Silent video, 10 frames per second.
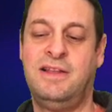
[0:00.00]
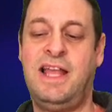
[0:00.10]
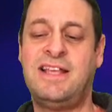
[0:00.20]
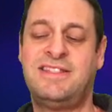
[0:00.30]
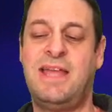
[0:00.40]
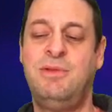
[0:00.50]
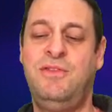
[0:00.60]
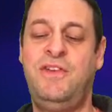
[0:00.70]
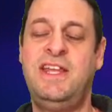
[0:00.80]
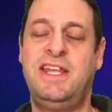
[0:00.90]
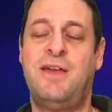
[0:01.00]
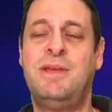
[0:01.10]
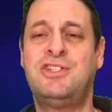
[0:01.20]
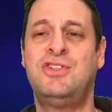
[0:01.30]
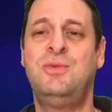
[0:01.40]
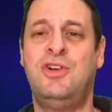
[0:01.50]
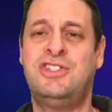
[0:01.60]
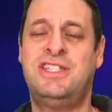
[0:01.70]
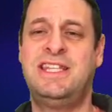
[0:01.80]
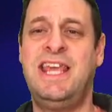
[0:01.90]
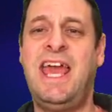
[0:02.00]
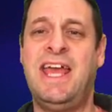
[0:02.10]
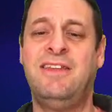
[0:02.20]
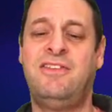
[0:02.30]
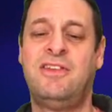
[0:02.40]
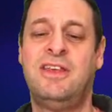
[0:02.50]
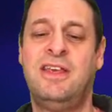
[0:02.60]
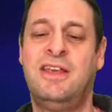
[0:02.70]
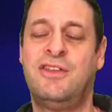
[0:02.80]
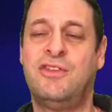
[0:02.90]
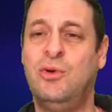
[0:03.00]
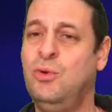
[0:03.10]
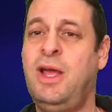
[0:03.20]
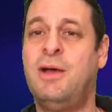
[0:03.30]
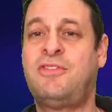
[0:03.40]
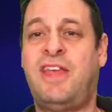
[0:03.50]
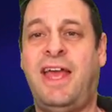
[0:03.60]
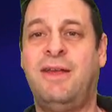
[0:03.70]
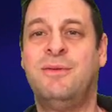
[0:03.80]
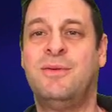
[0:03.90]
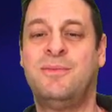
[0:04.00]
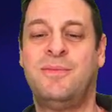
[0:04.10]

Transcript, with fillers: Last game of the video. Make sure you watch to the end. That all helps out.